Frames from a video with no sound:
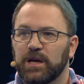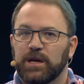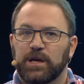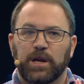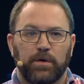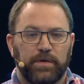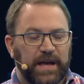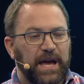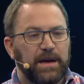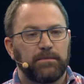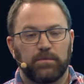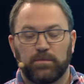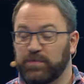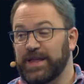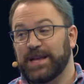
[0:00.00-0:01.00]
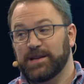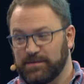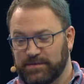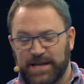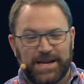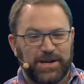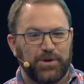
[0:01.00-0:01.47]
you know, the game, they,
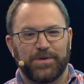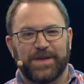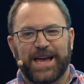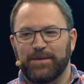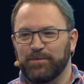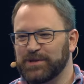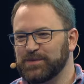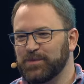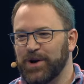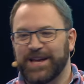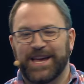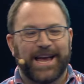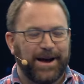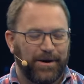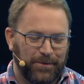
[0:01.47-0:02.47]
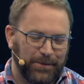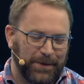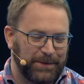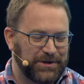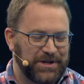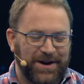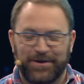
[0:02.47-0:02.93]
they knew the game wasn't working out. We
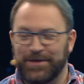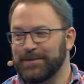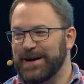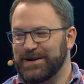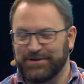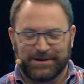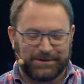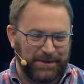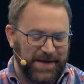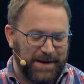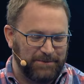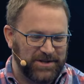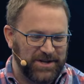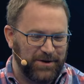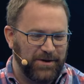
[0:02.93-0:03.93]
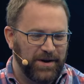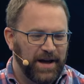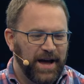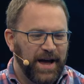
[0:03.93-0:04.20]
were sharing the metrics with them too